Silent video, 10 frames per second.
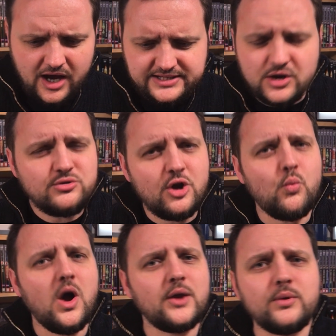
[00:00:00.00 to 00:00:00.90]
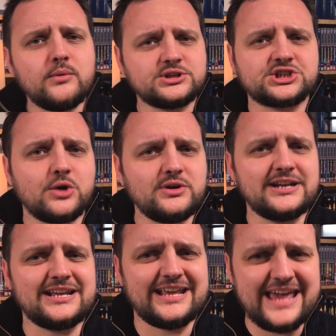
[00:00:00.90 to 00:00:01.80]
don't know why we were shown
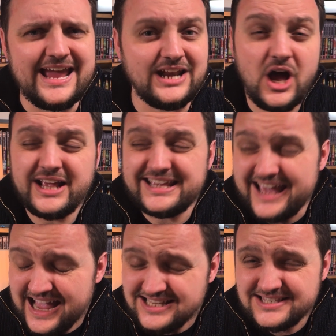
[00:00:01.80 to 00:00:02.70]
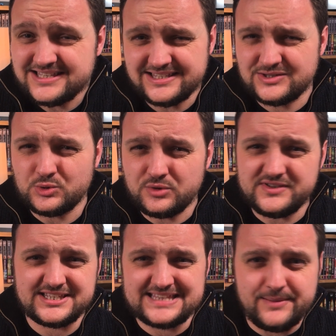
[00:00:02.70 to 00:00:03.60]
it again. I guess to sort of
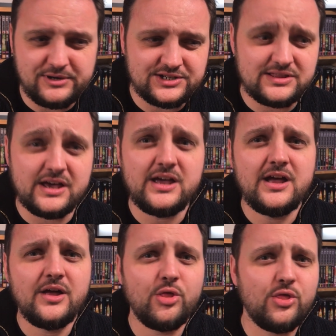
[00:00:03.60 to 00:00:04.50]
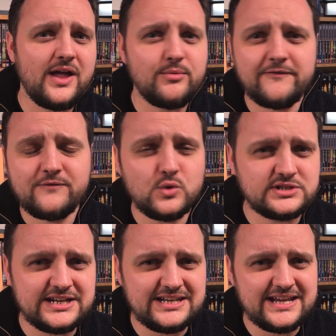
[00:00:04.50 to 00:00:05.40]
establish that they were
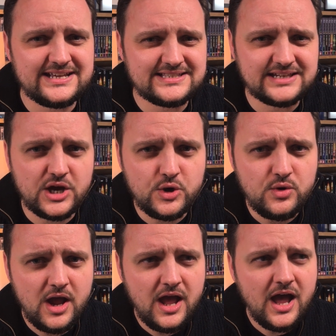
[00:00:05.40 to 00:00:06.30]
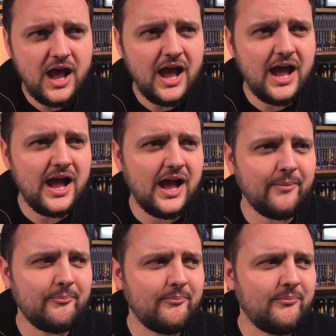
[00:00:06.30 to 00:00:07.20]
14 years ago,
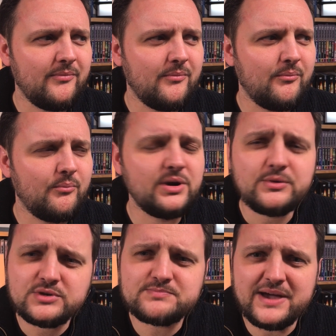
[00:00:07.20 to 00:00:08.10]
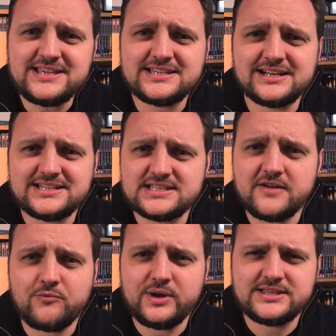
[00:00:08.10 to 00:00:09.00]
but it was basically
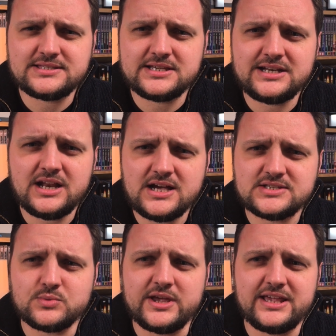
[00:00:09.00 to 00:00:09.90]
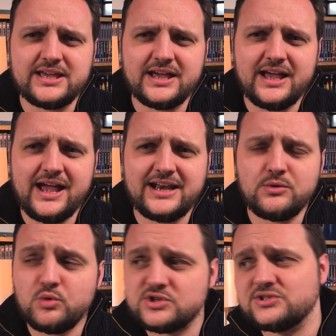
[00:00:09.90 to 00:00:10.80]
stuff we'd seen last week, and
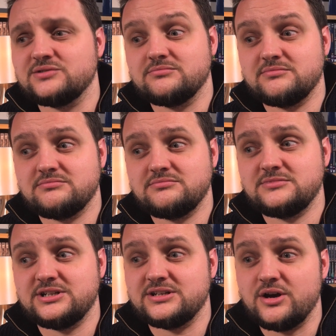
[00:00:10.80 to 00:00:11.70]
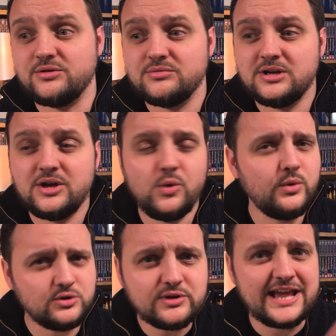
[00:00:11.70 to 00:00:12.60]
it wasn't, you know,
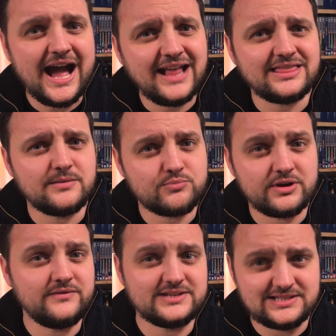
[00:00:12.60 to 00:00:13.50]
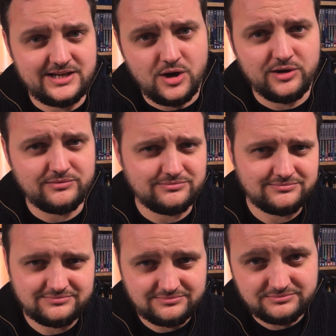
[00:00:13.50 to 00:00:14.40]
we'd already had the previously on
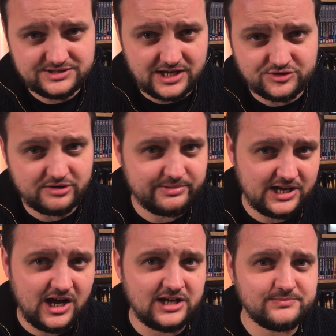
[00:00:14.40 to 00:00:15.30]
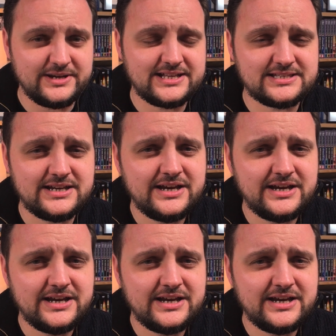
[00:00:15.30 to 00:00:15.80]
Star Trek Picard bit.